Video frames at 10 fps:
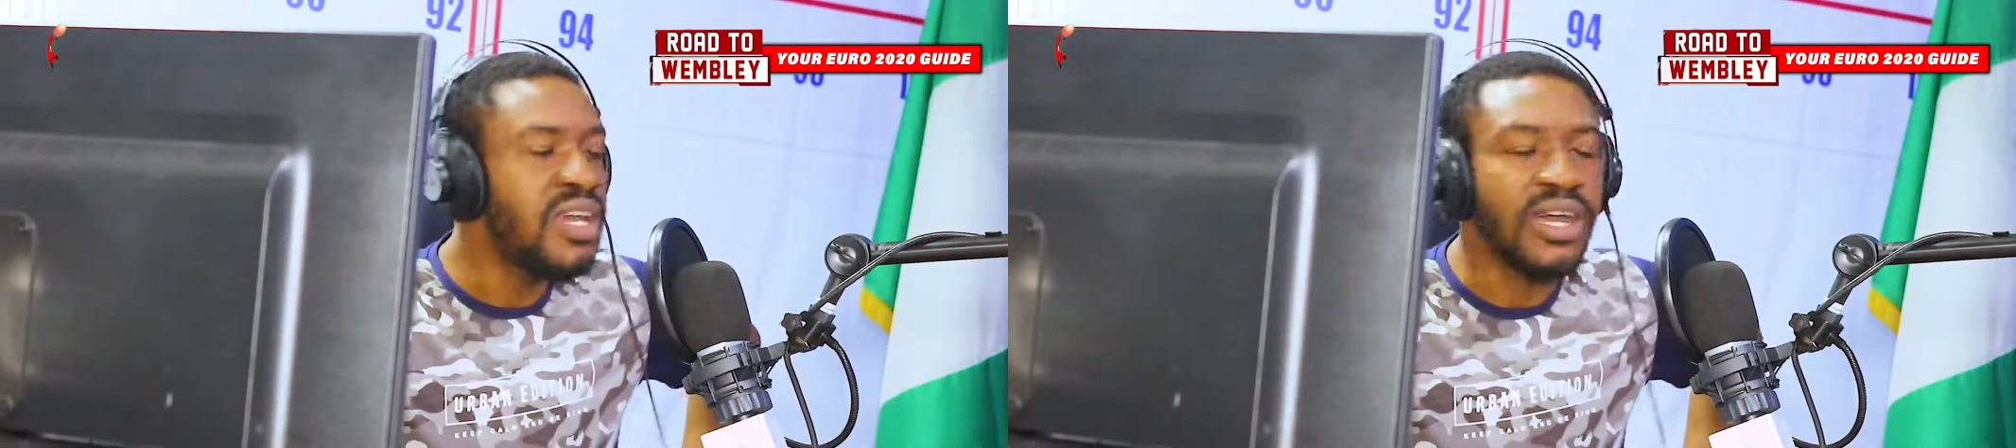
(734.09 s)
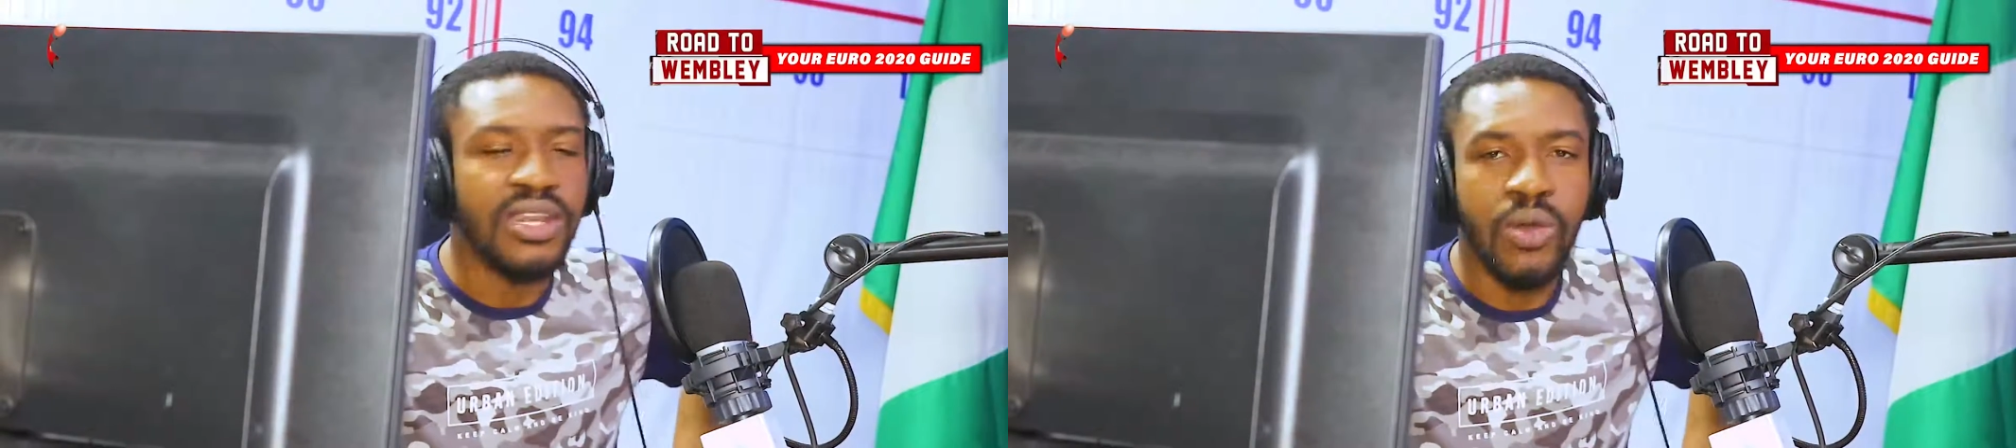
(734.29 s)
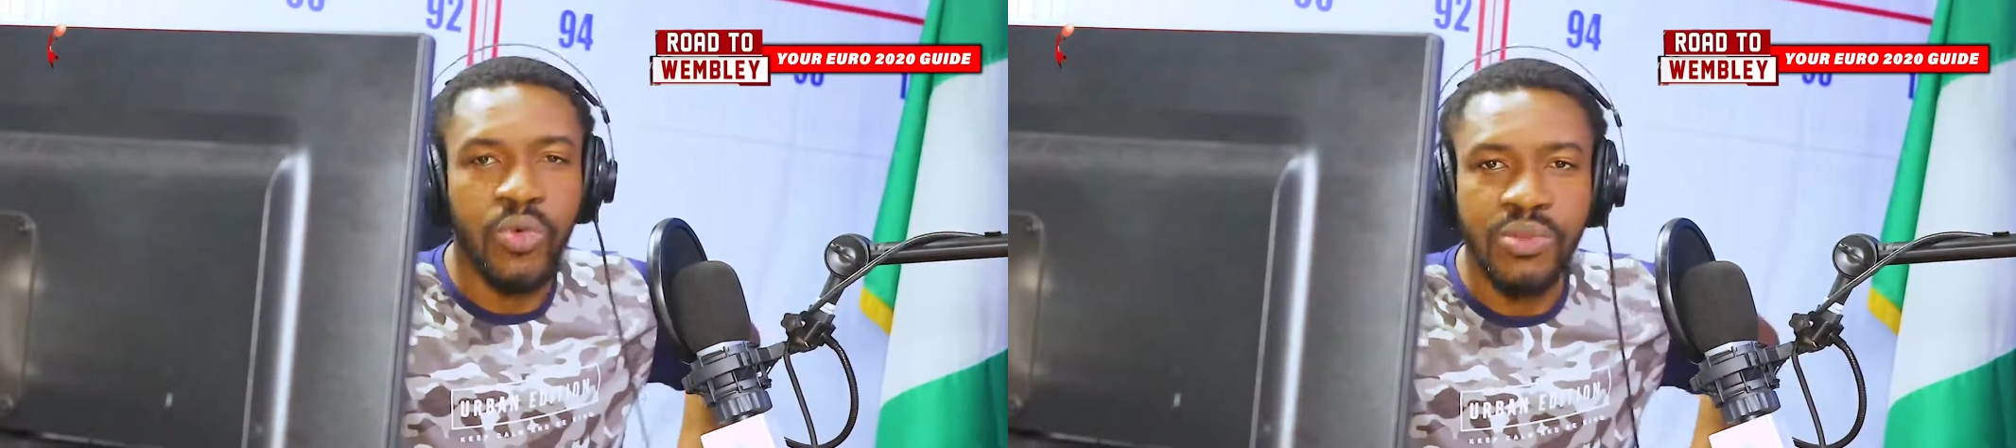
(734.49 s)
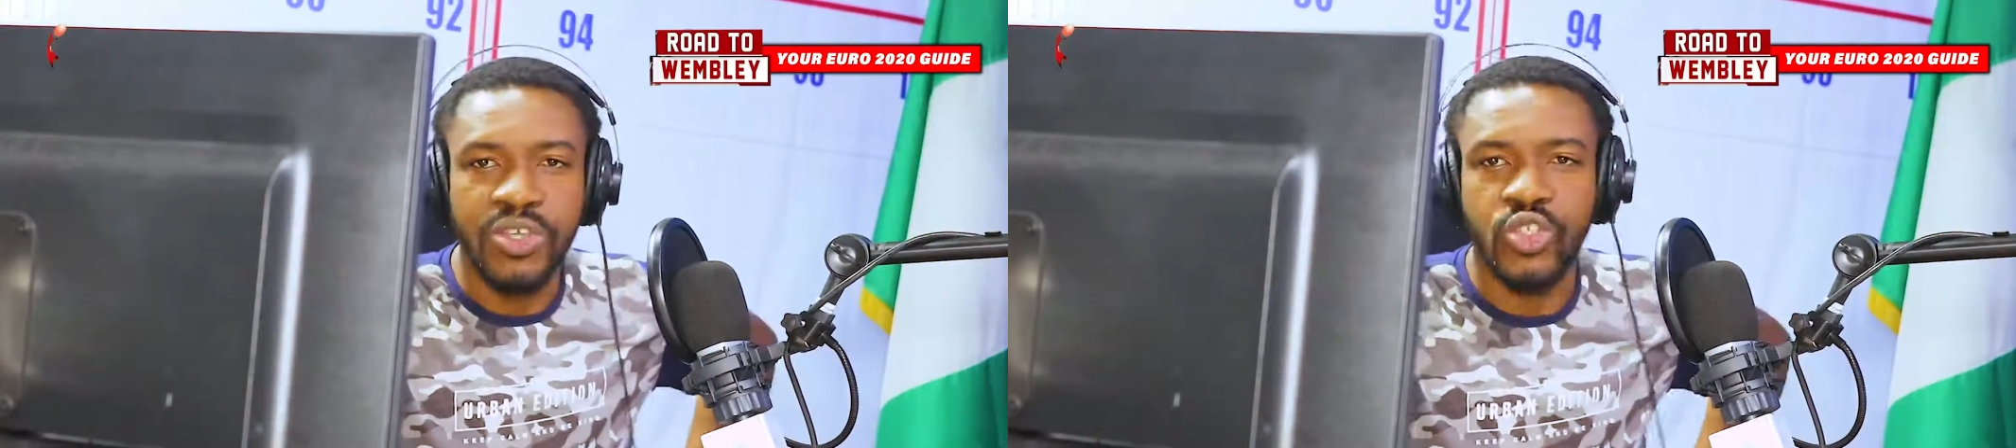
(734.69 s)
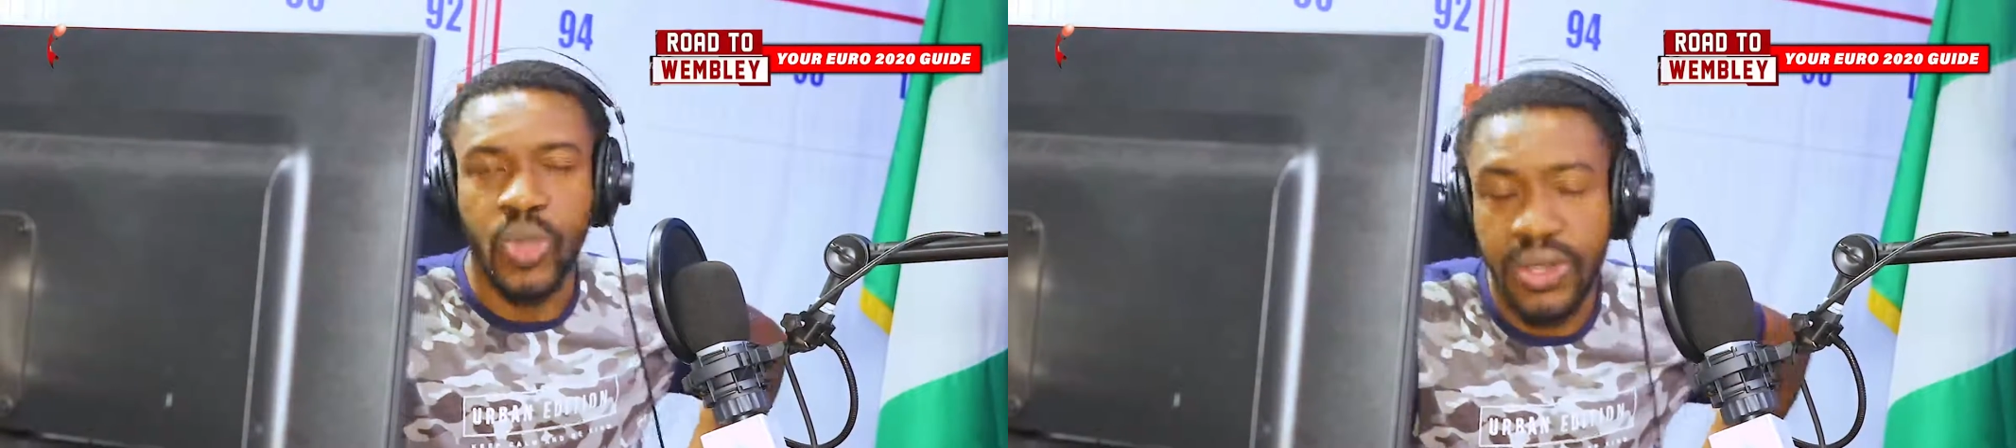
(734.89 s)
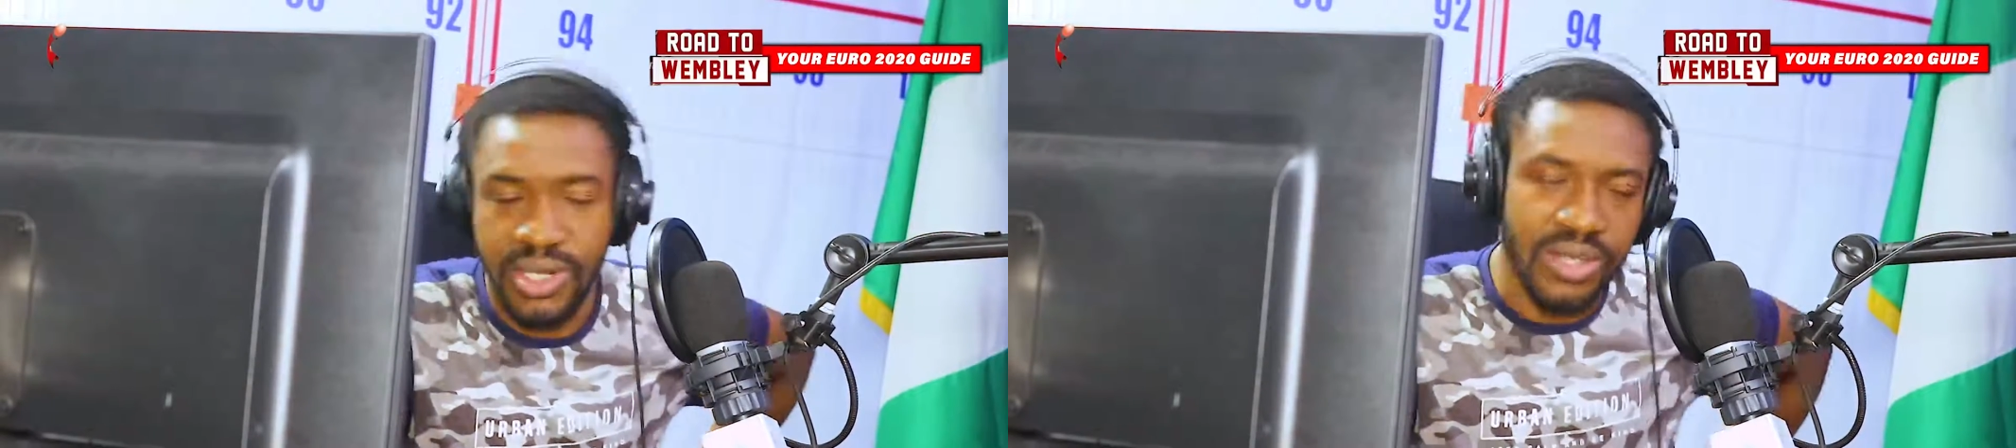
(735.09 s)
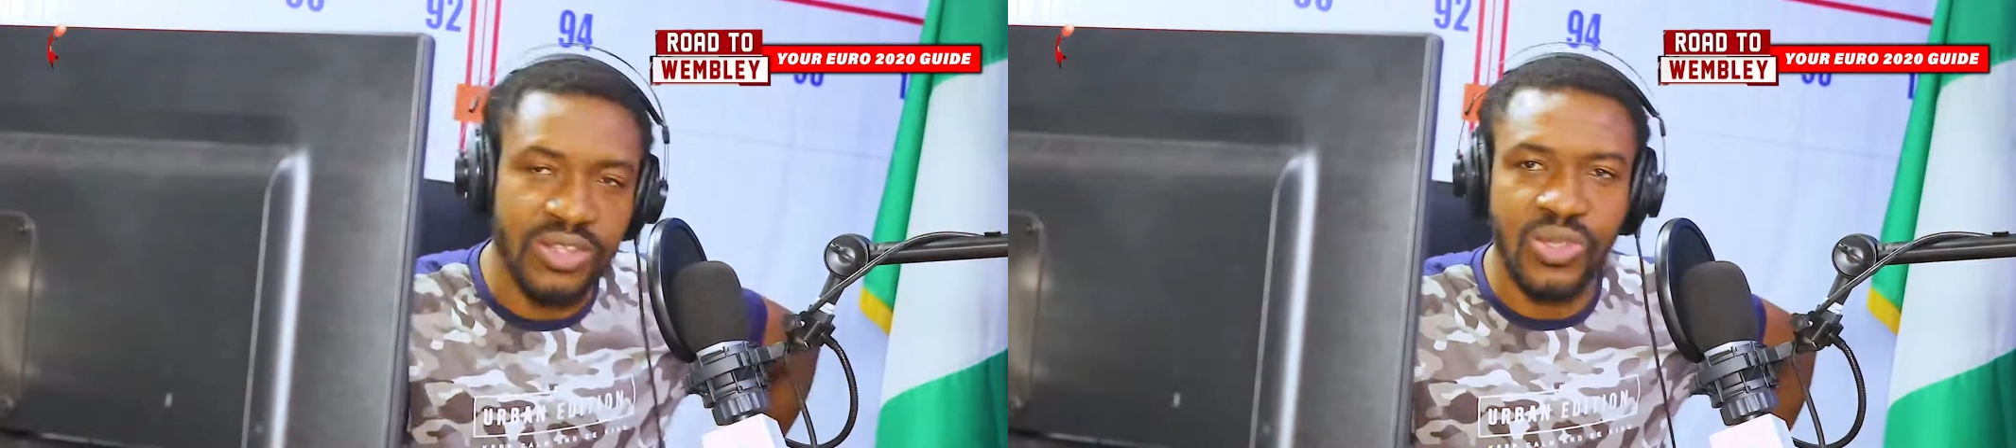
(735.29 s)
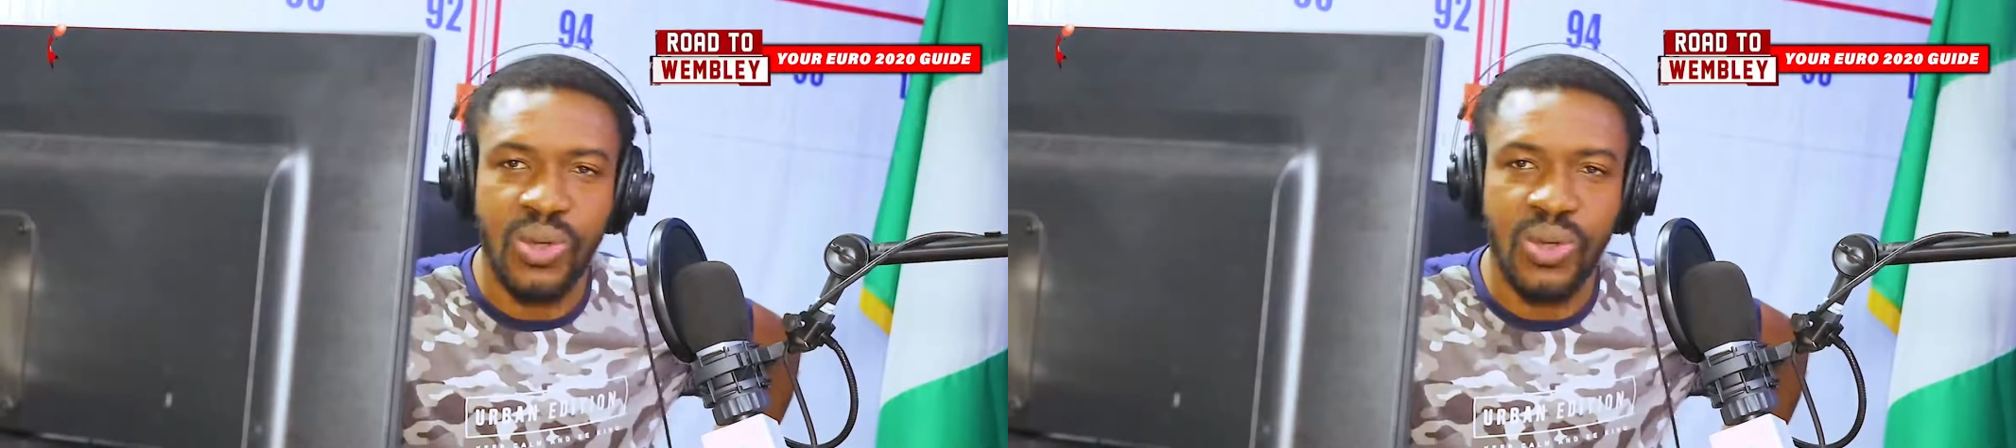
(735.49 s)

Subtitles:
that will be joining us